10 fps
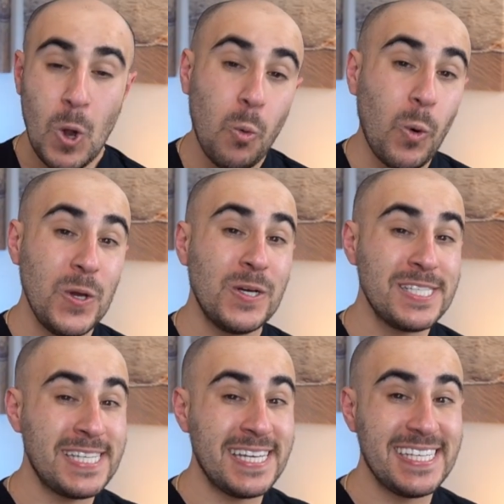what you can
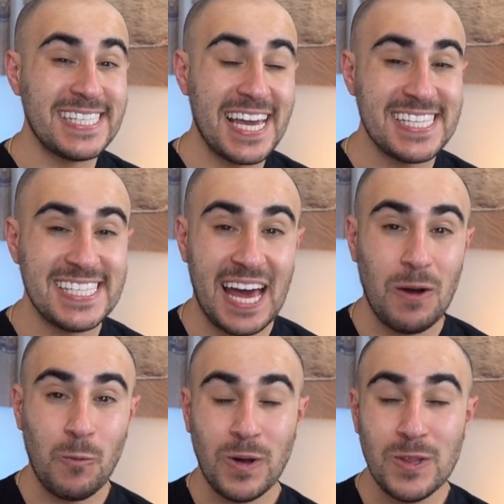see in this case is
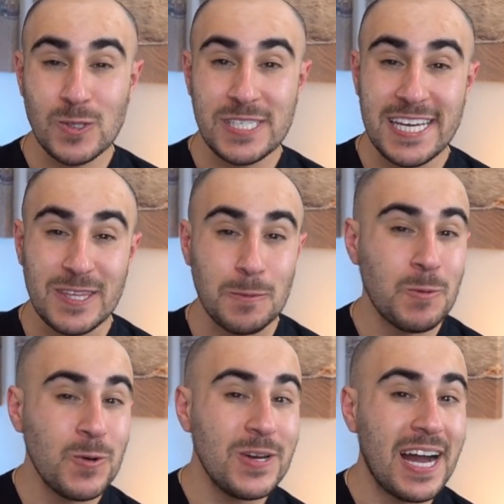that one of those teeth are
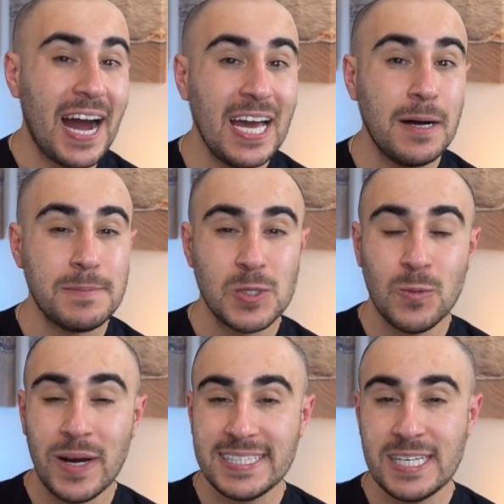pretty high up. So
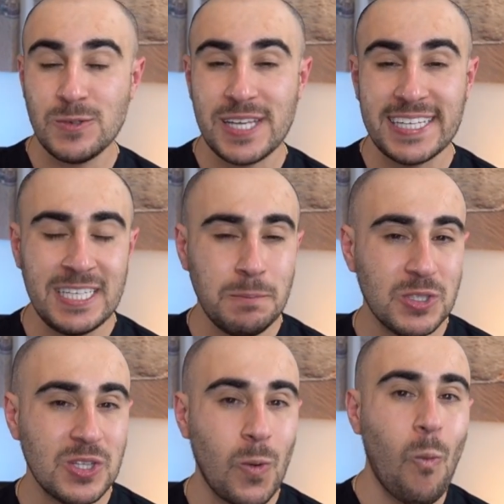what I did was I didn't
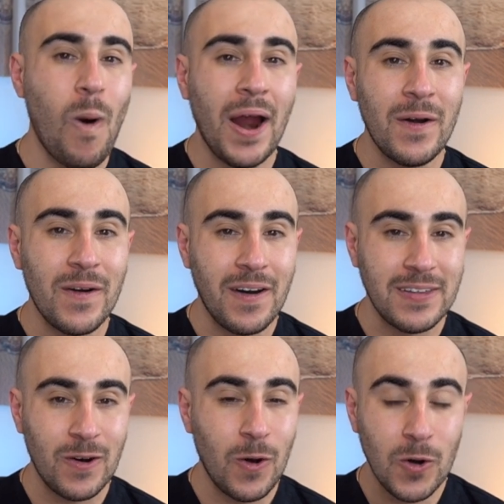put the wire on
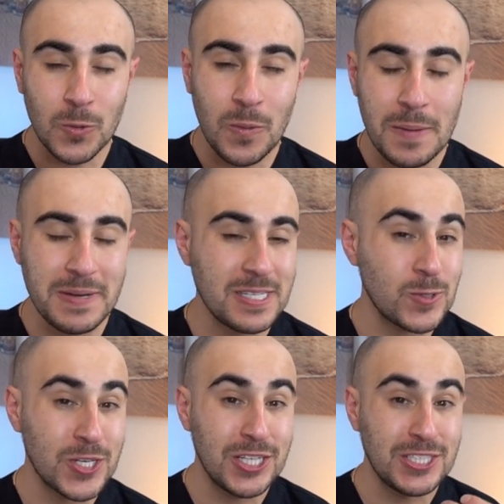there all the way because it
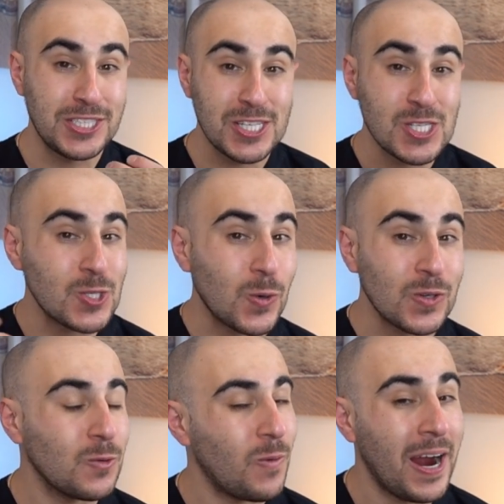was gonna
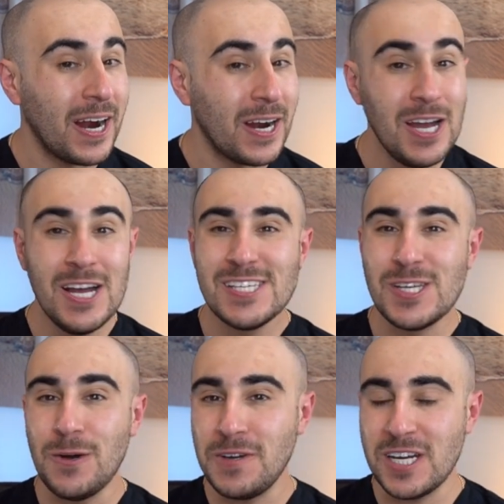distort the wire.
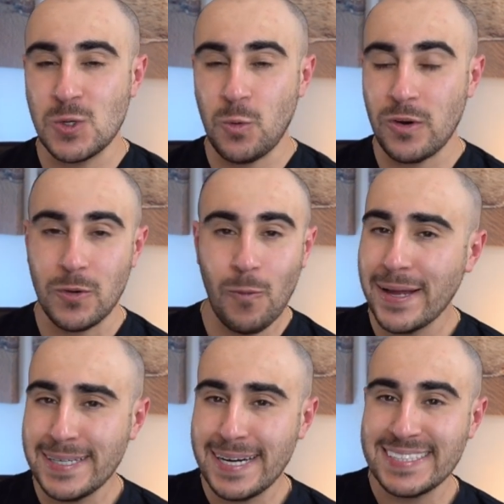So if you guys are wondering
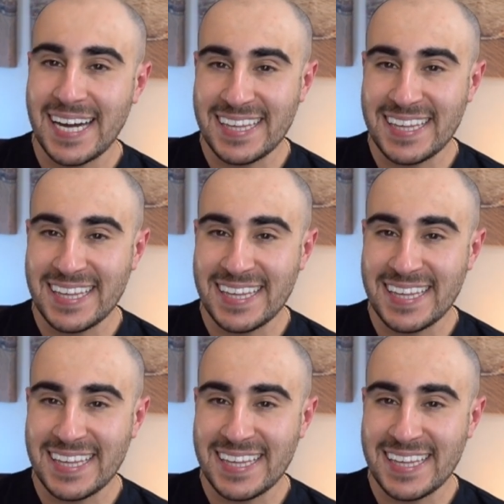why didn't I tie in